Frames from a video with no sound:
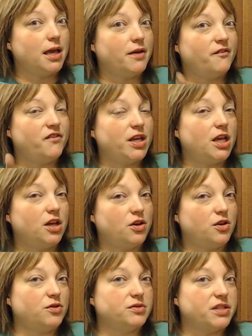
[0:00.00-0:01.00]

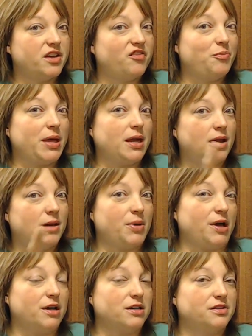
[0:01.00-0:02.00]
videos of pinning
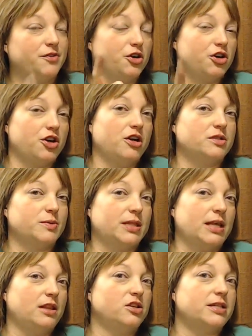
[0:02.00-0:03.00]
bugs if you're curious what that
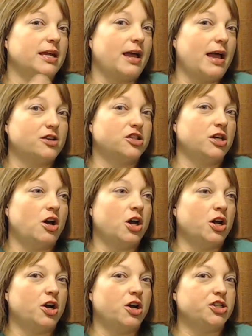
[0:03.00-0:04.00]
looks like actually on
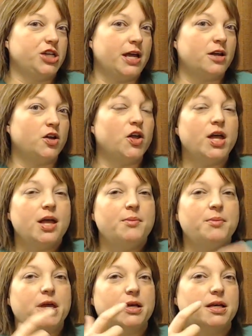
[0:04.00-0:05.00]
our channel
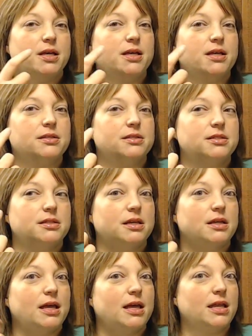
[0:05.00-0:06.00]
because
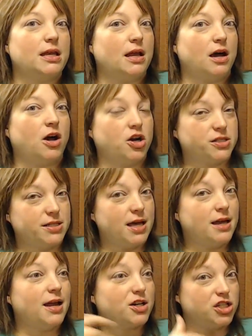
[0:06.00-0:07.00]
our son
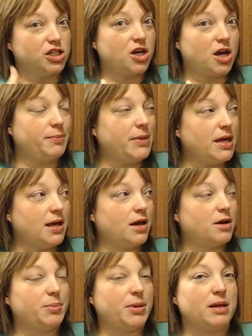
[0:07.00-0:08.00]
actually taught me how to
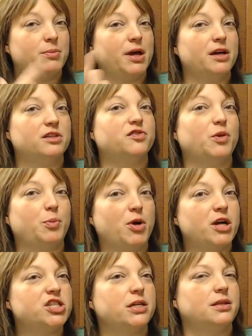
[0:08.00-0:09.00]
pin bugs for a
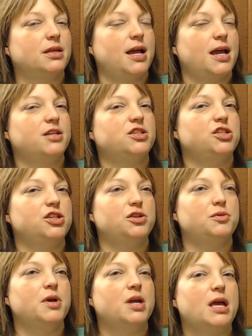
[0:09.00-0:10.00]
project that I had to do.
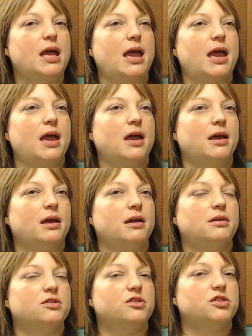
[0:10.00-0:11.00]

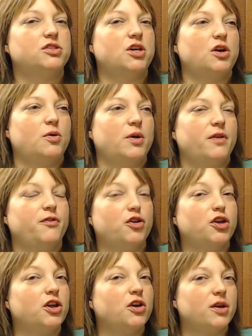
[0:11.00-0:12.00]
And so if you're
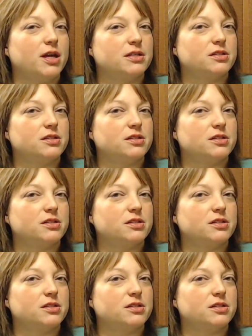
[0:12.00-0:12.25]
curious on